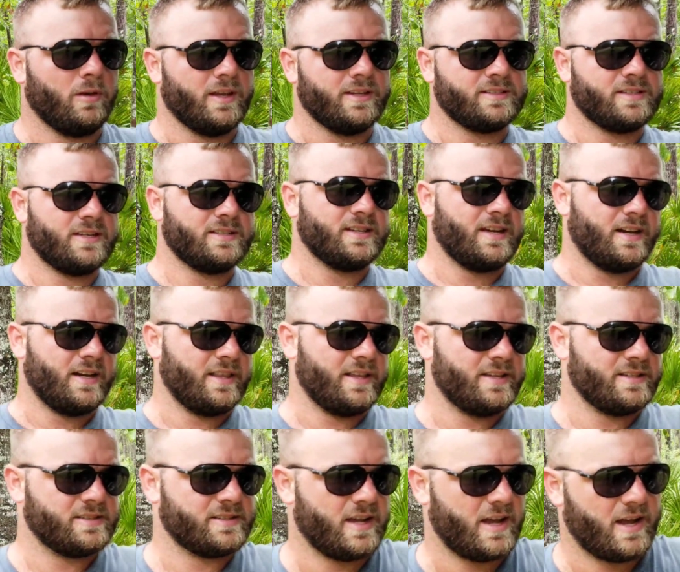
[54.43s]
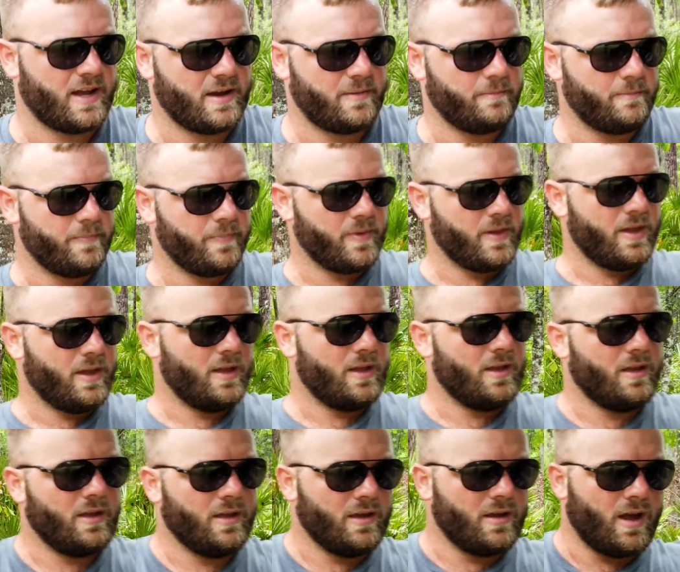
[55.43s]
ballistics out of this, I
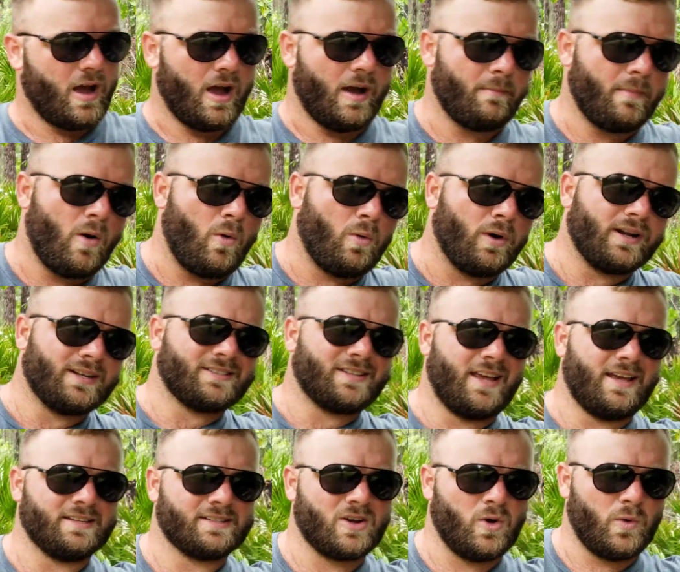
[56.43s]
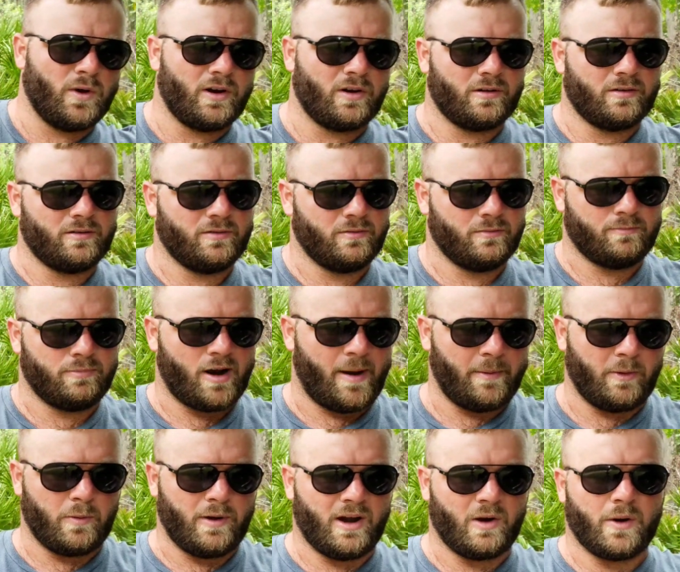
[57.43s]
want to say it's going
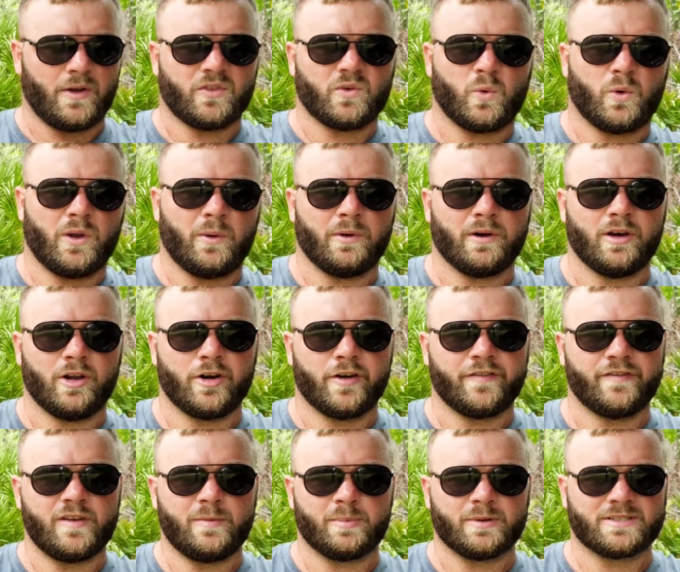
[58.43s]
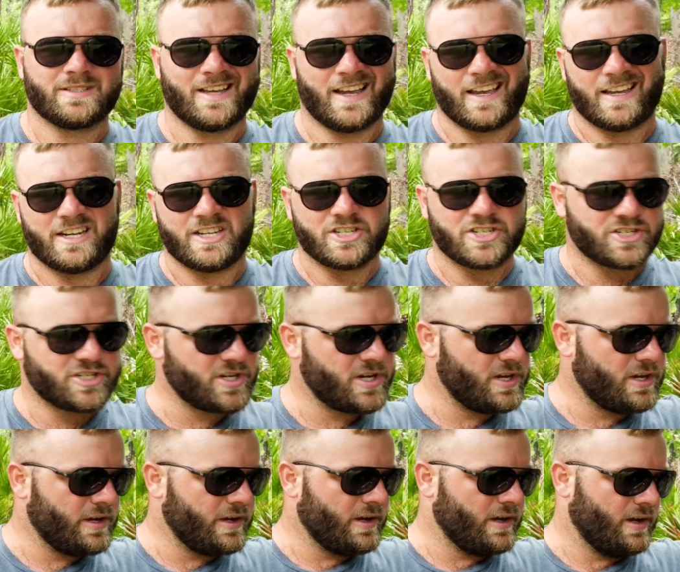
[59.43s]
probably right around 2,100 feet per second-ish,
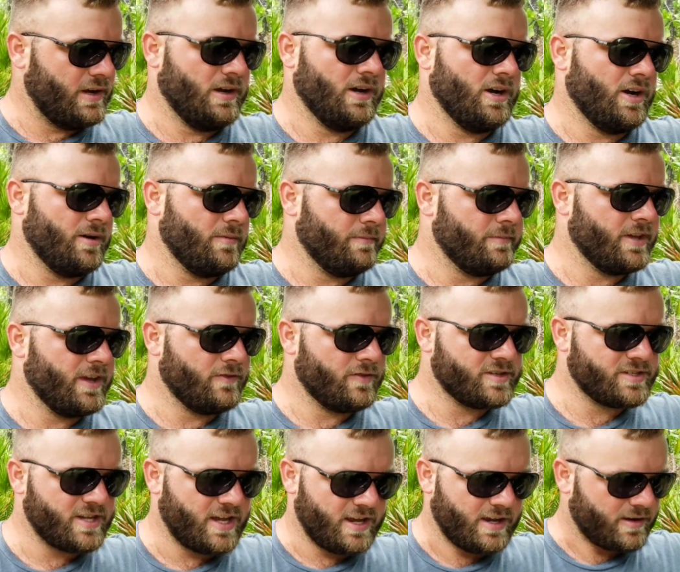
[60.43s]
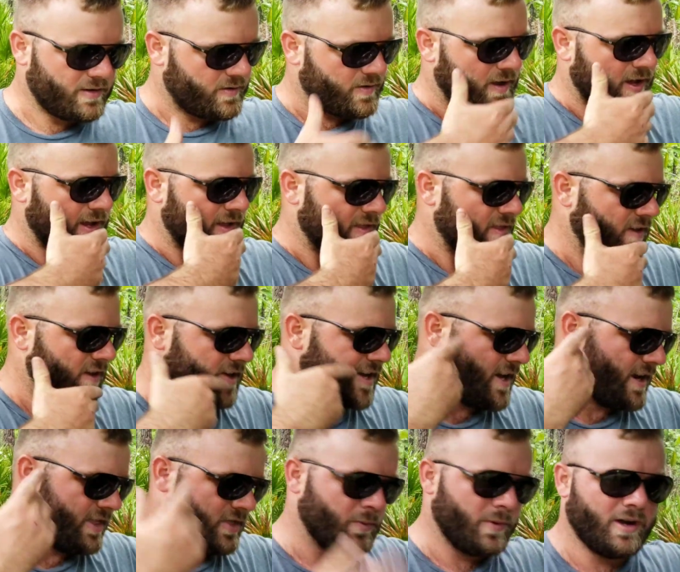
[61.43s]
give or take. And the
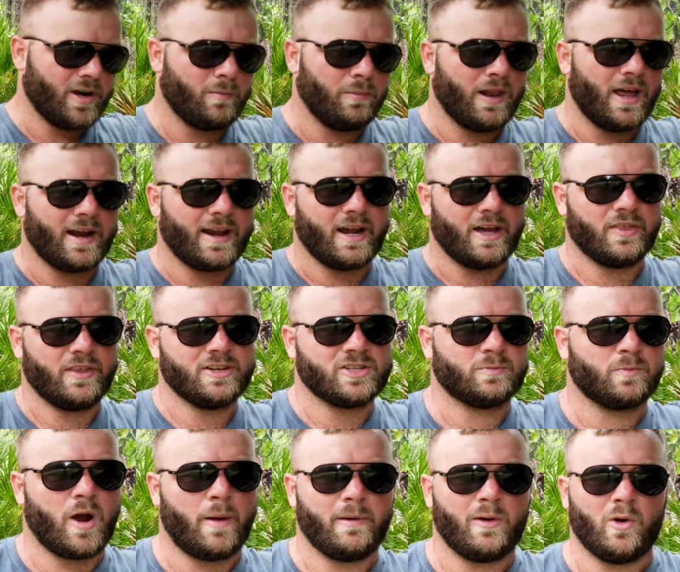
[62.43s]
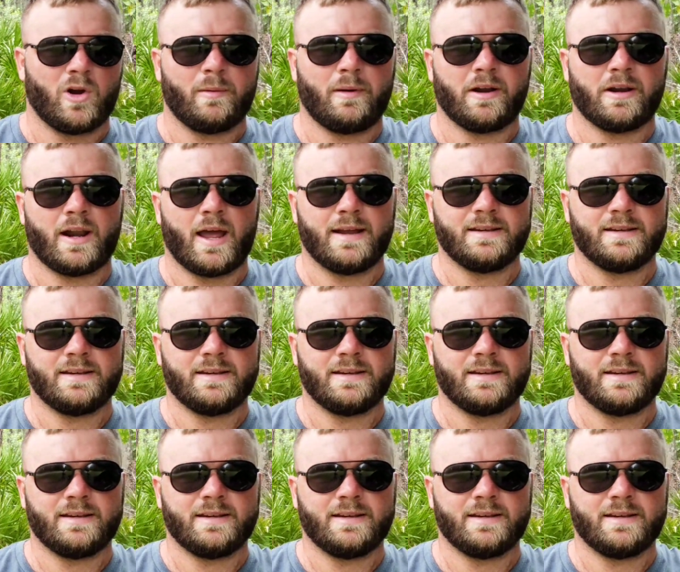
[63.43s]
out of 300 blackout, these are probably going about